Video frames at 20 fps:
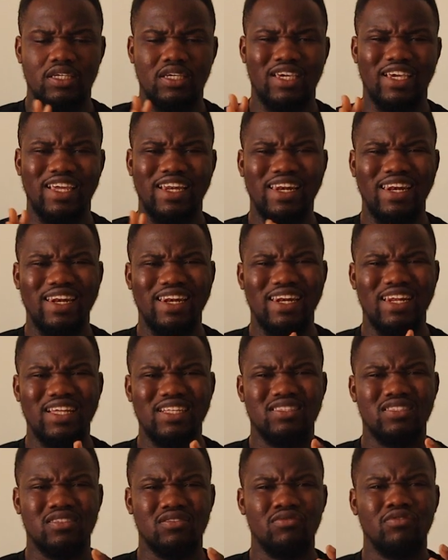think in
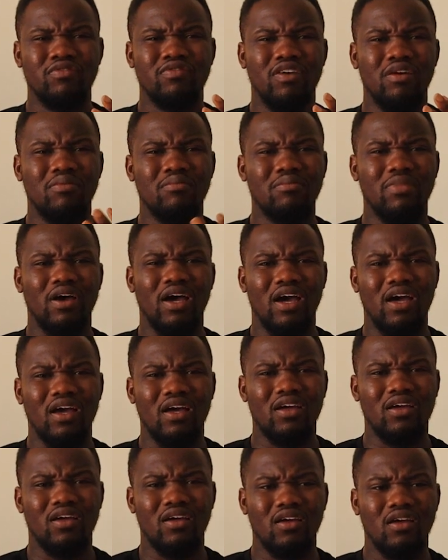late
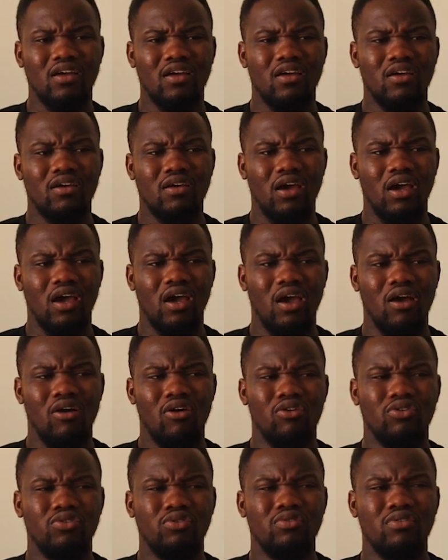November
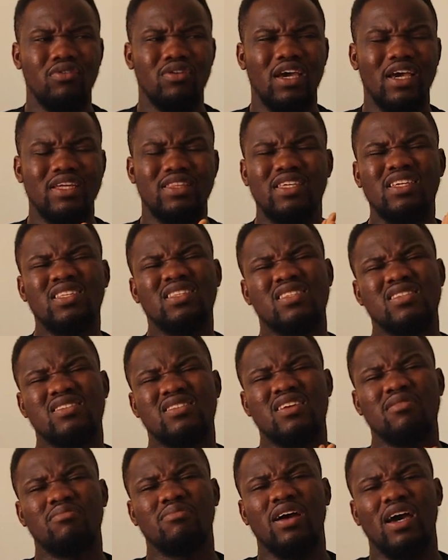or I think
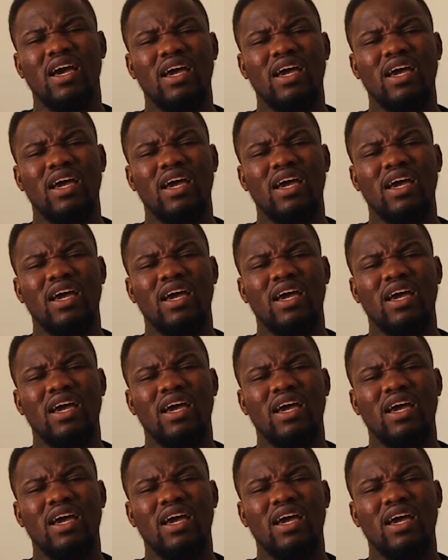December.